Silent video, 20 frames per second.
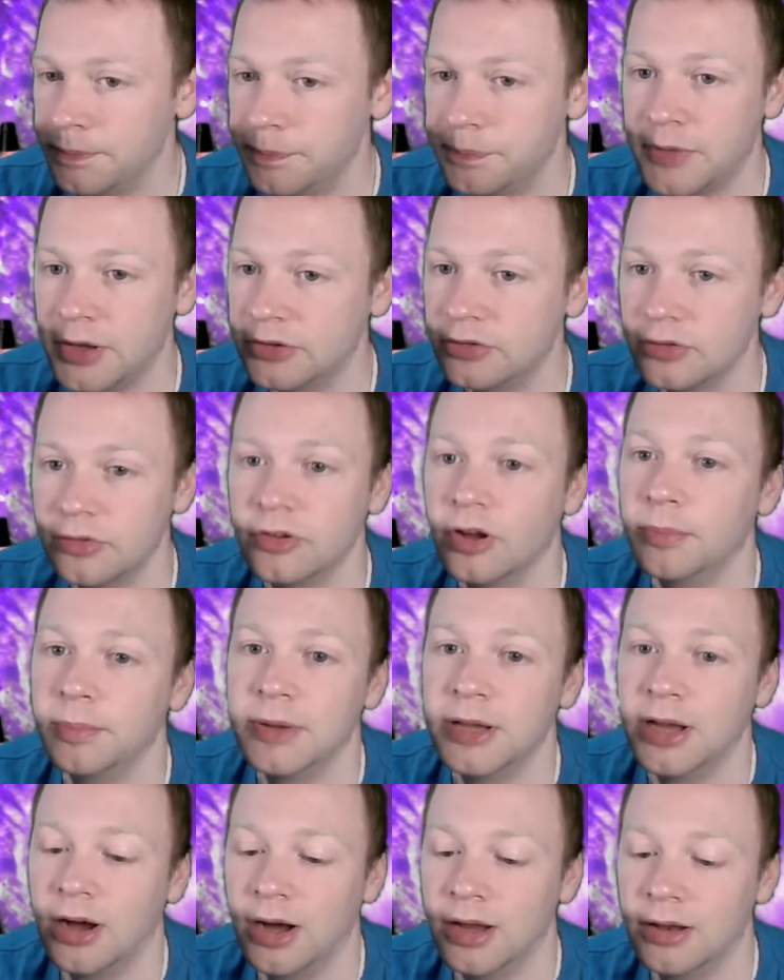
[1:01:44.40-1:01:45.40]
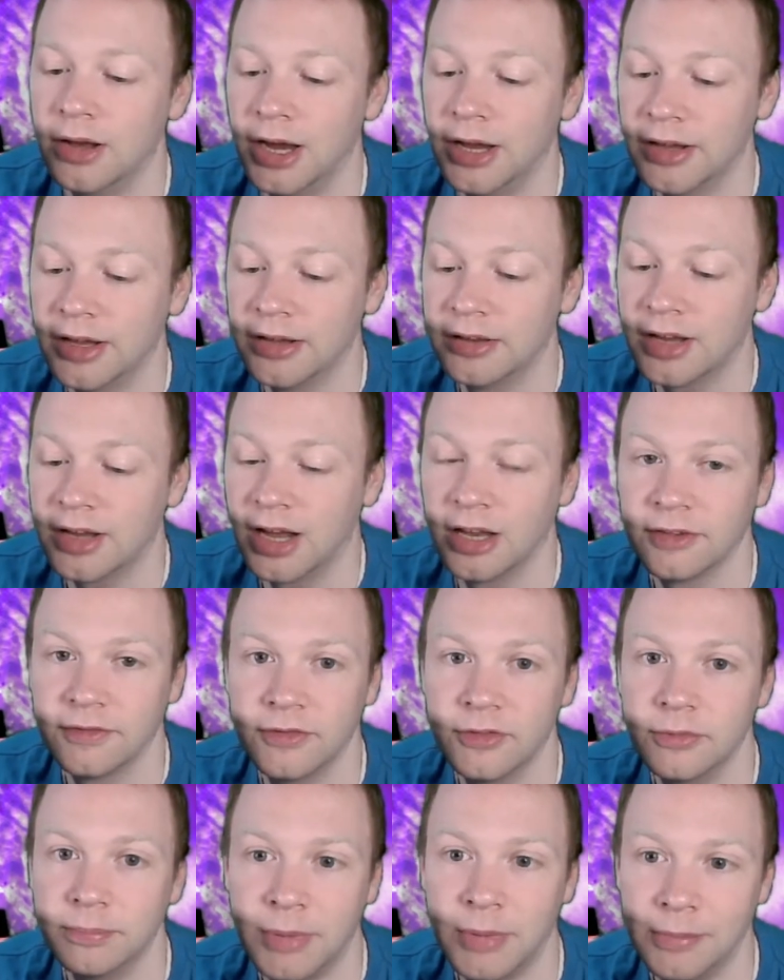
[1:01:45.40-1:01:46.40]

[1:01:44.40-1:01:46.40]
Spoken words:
They should not be highlighted as colourful,